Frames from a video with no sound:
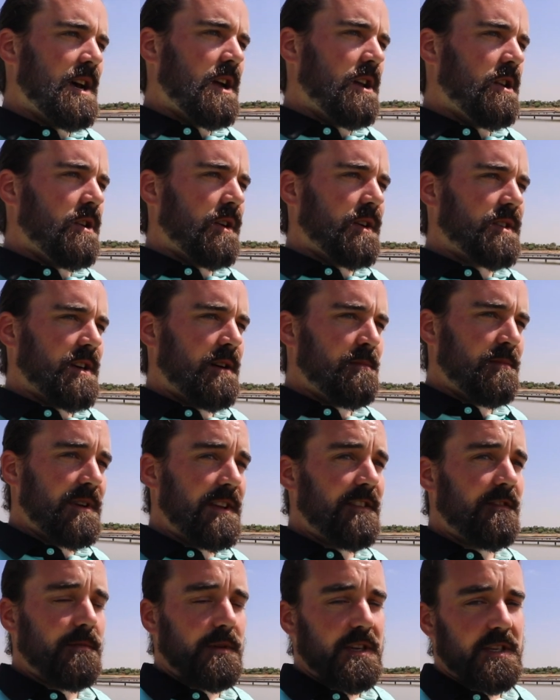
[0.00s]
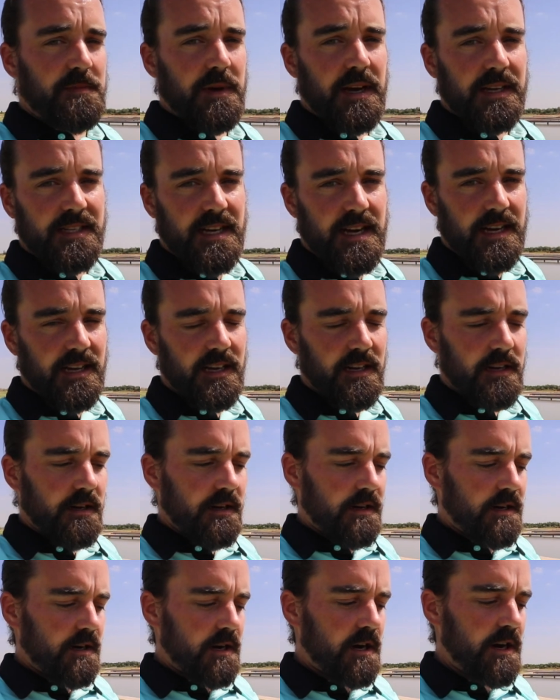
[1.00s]
Looks unbelievably
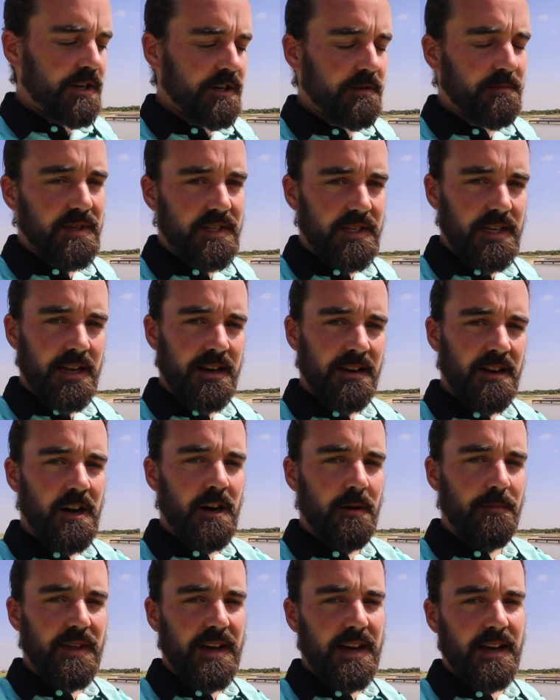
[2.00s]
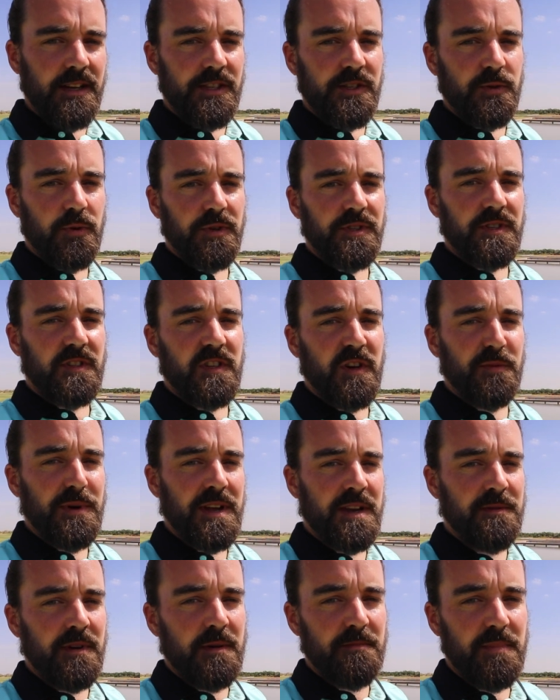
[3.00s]
spectacular, 100% up there towards the top
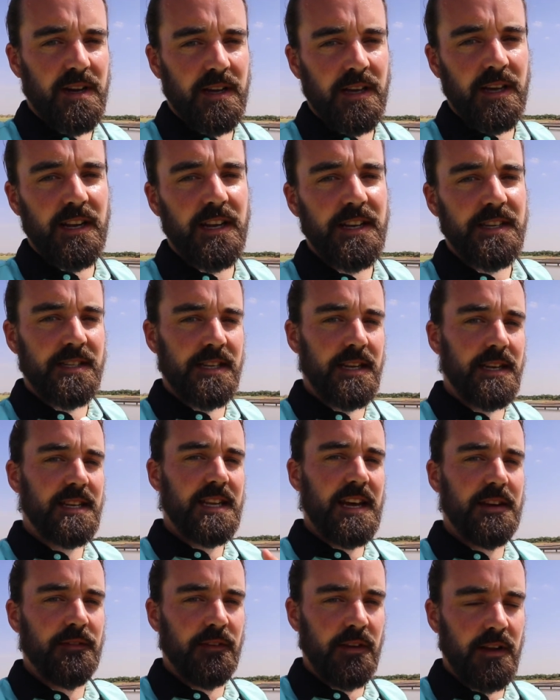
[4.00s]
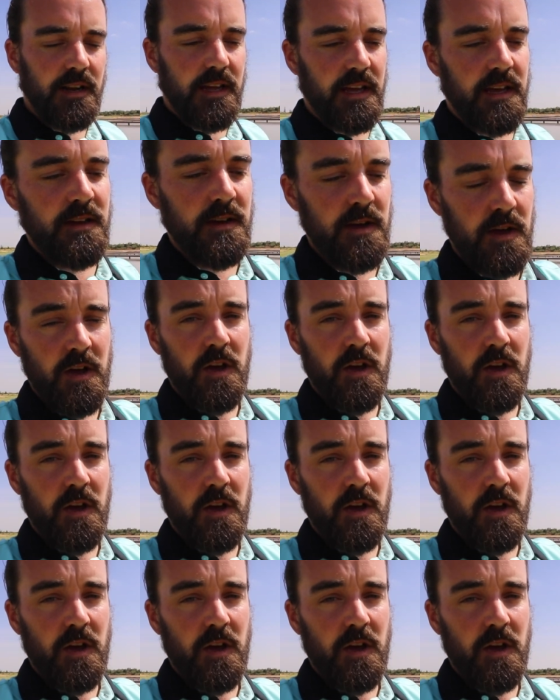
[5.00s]
end of my bucket list, and definitely